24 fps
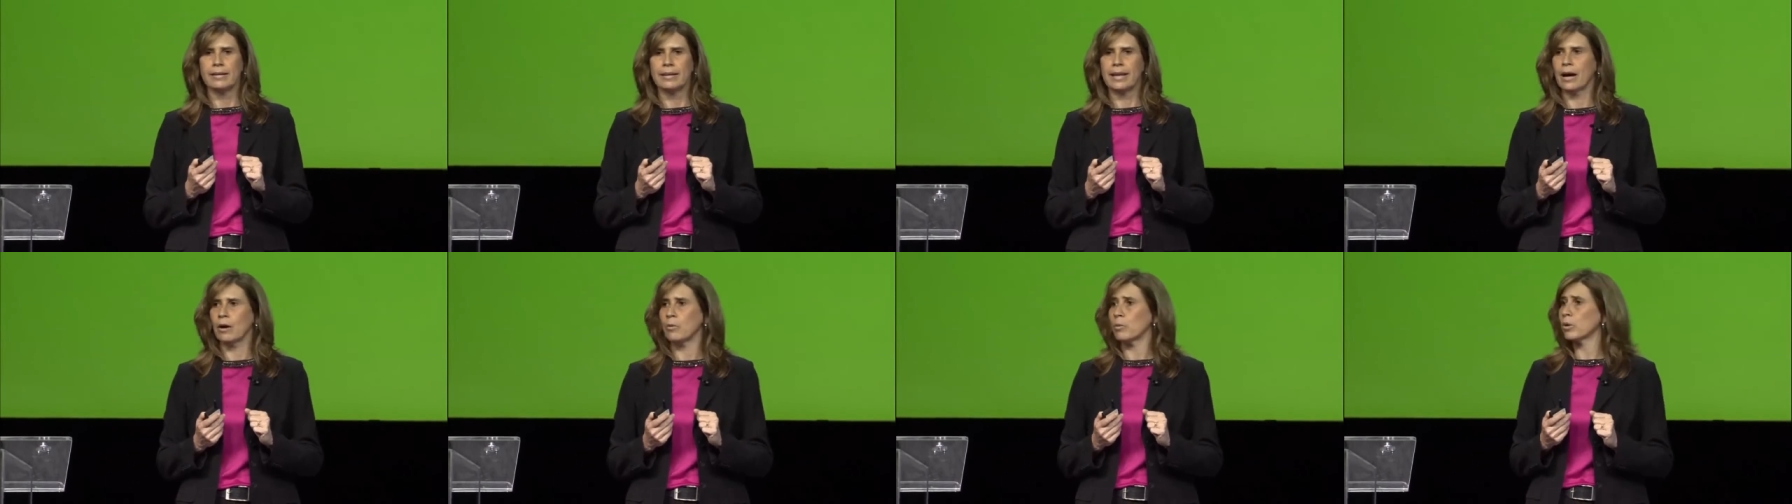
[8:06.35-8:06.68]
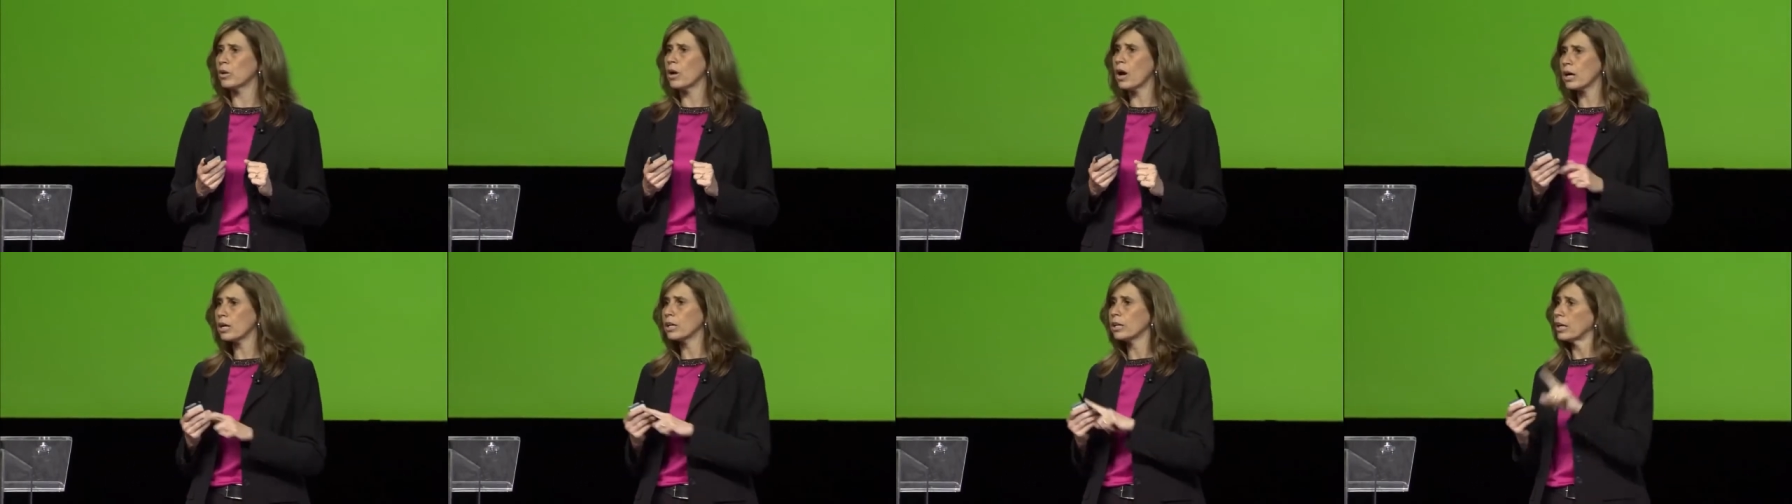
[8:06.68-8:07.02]
Now,
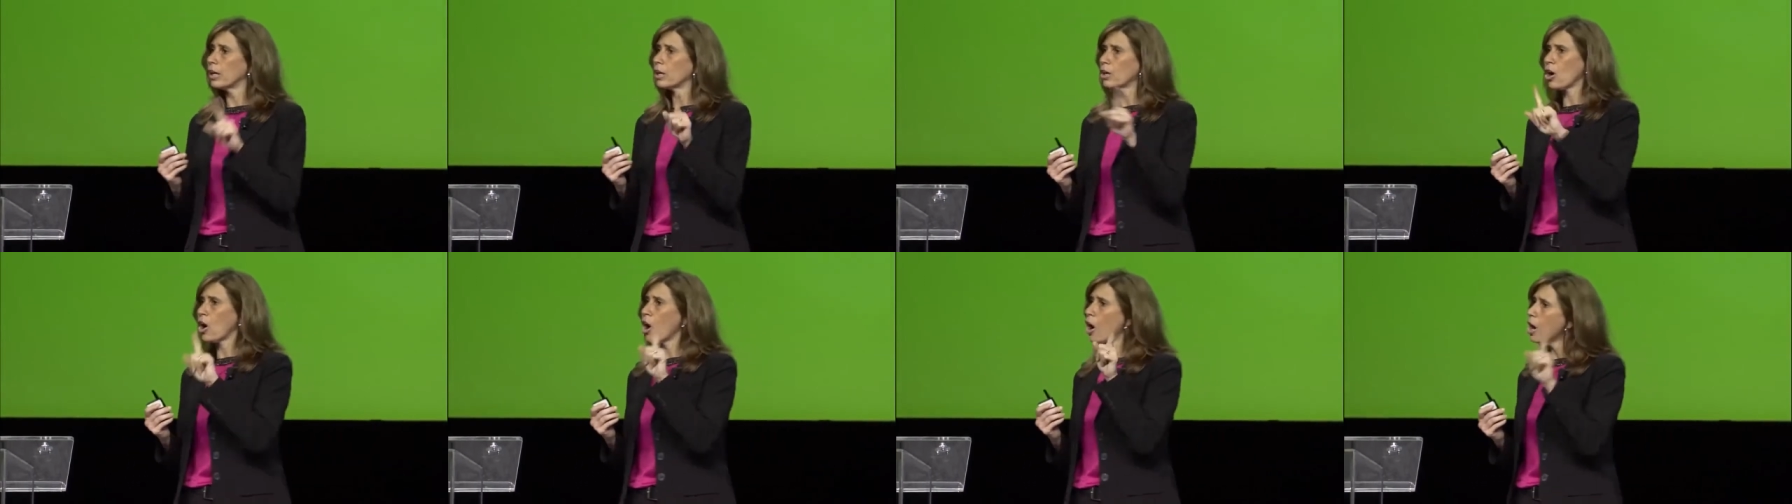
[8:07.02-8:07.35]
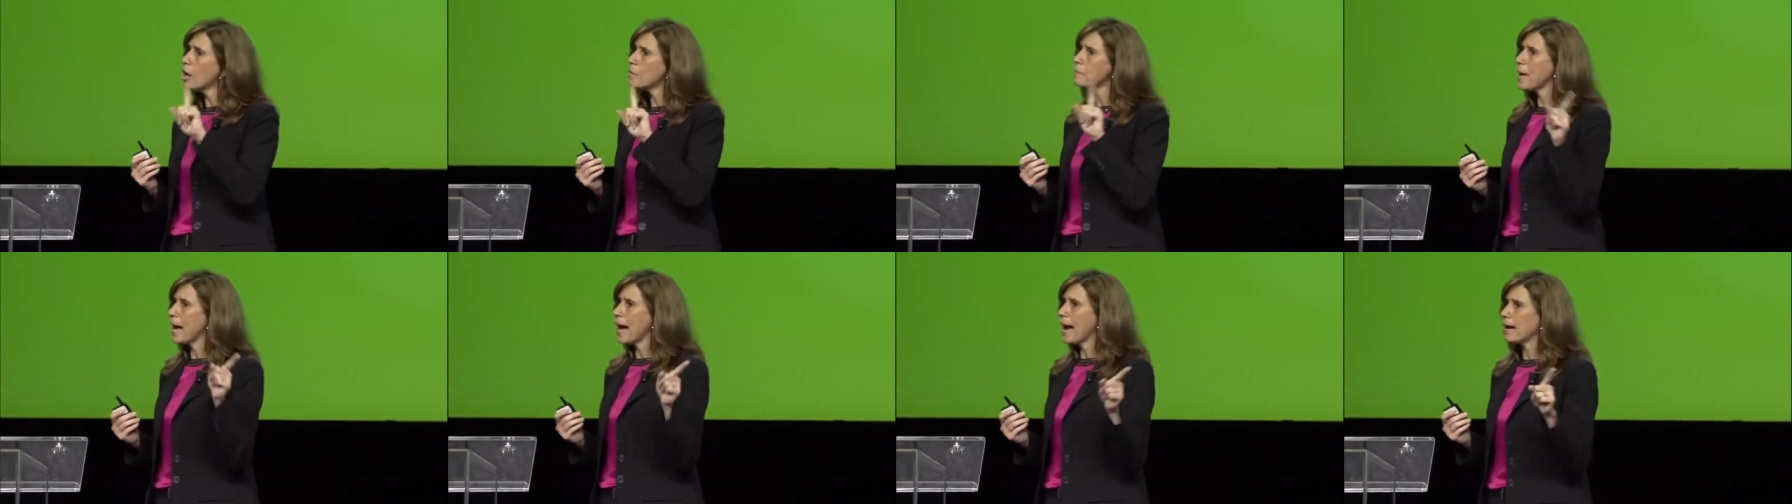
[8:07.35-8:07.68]
we're not going to
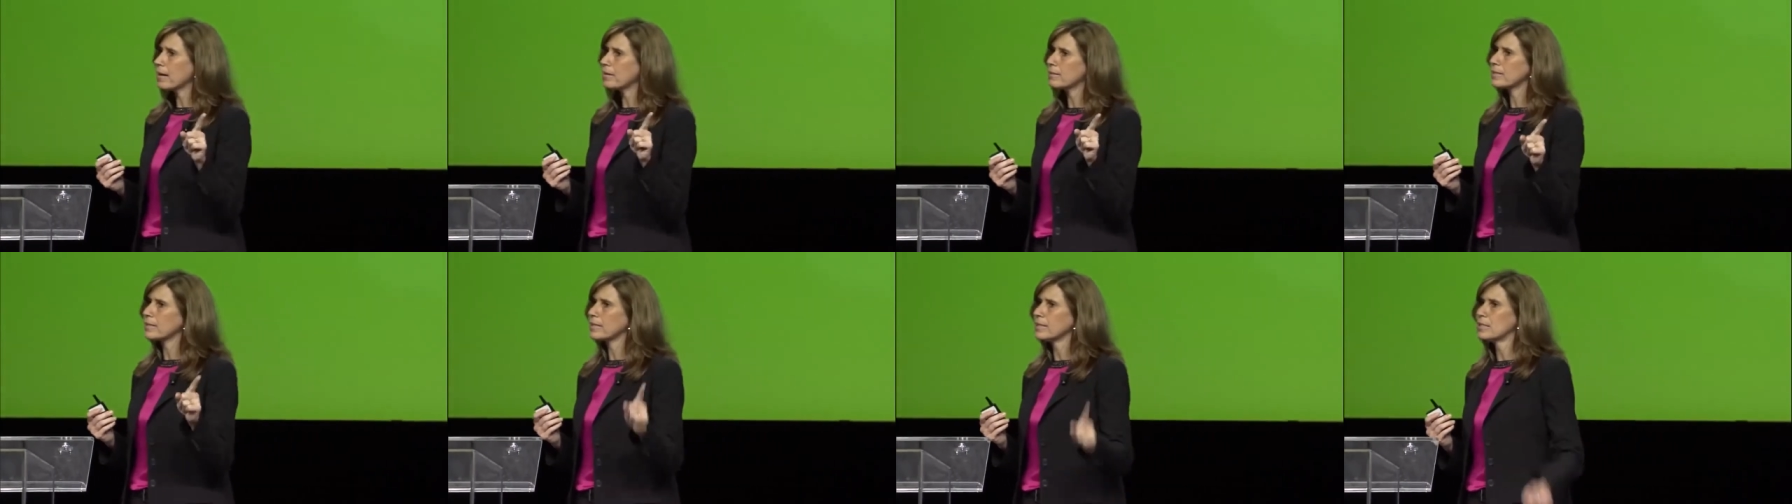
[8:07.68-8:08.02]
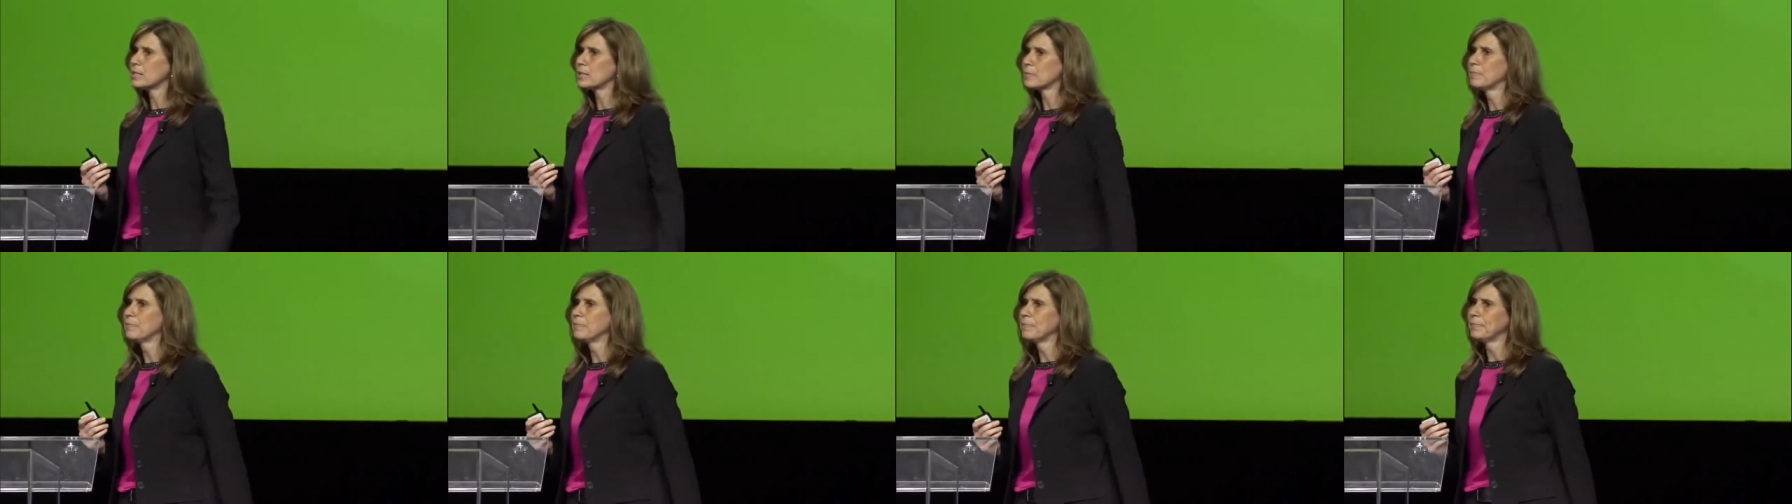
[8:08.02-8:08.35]
call Max
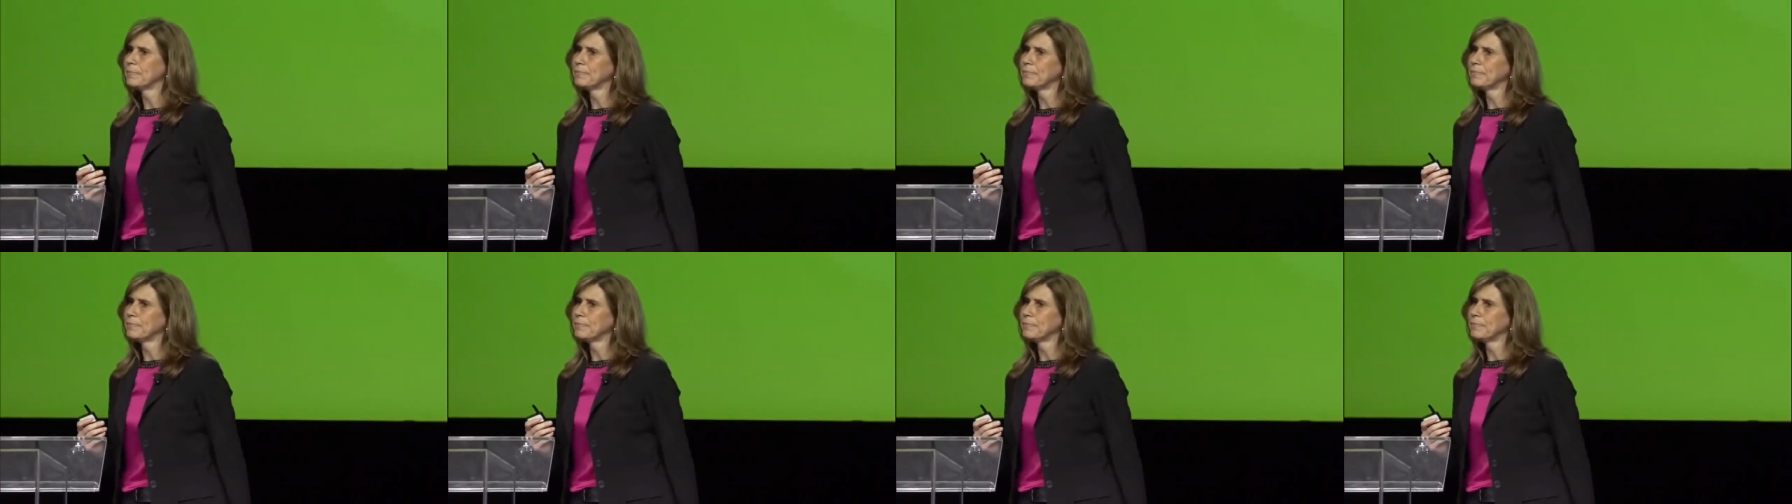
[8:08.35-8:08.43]
because,